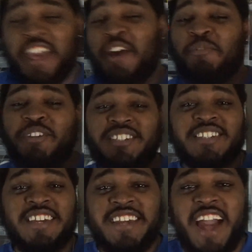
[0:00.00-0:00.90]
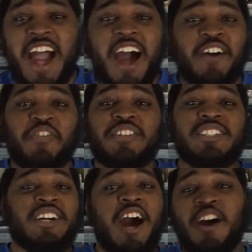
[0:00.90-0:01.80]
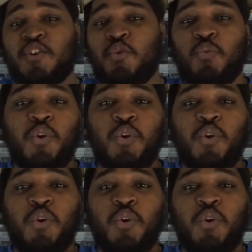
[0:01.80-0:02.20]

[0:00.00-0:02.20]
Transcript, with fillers: and we seen how the Chicago